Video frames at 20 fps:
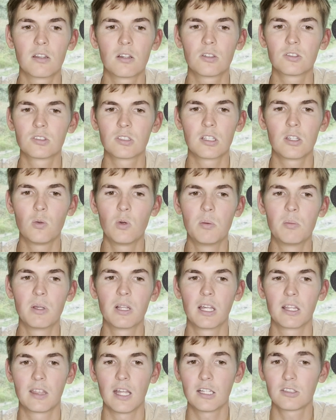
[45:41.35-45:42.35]
there's you wouldn't be
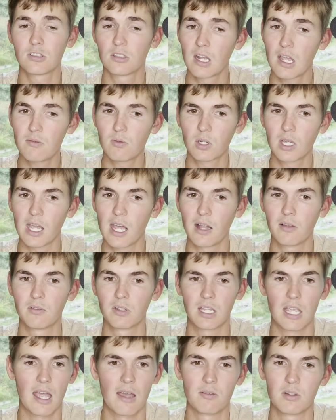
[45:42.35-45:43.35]
like, that's a navel
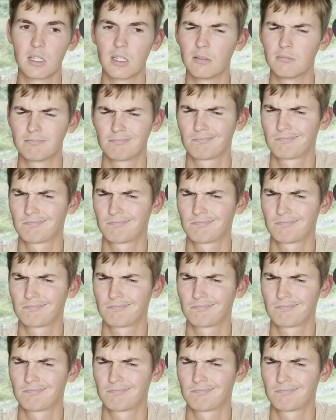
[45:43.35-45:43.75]
cavity.